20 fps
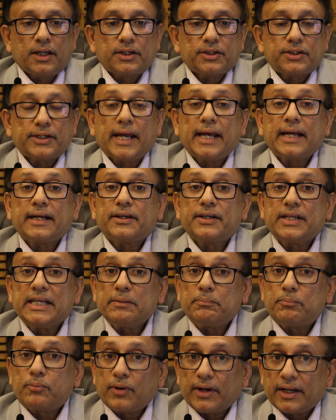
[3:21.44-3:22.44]
Take
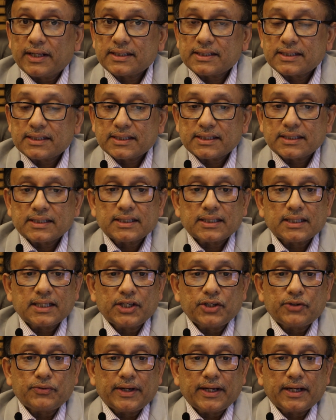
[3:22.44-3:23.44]
deep breaths,
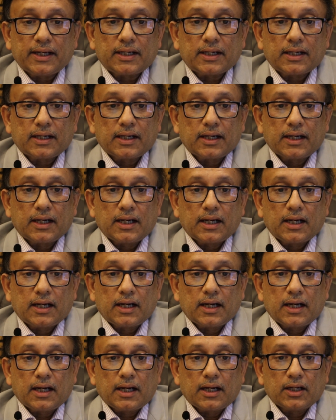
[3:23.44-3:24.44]
drink
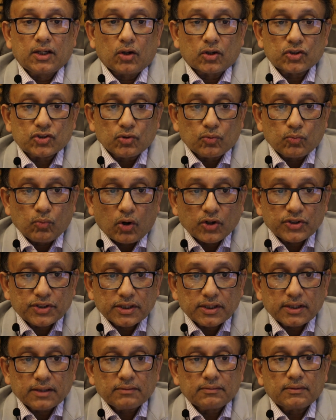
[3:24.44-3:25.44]
lots of
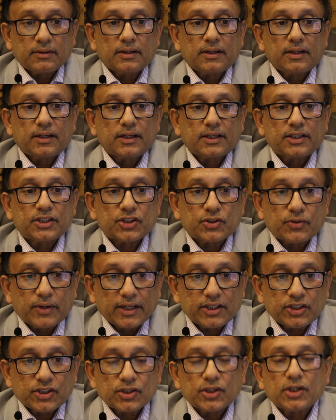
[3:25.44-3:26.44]
water,
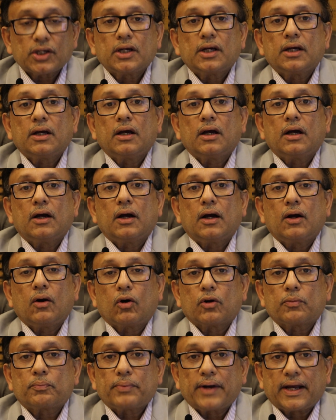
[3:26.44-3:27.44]
stretch
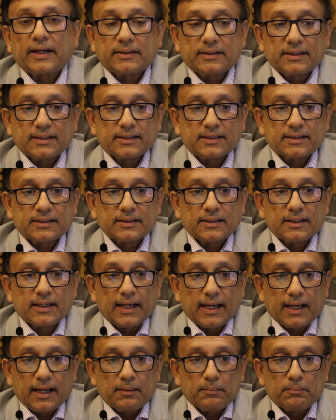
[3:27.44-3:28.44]
or practice
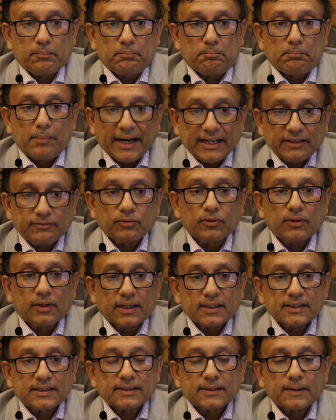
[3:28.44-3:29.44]

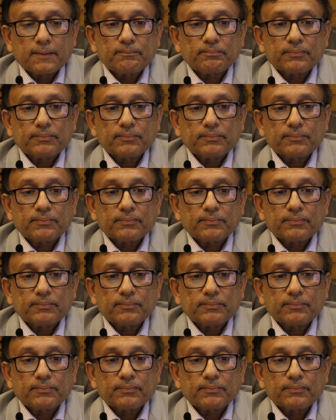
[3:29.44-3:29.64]
mindfulness.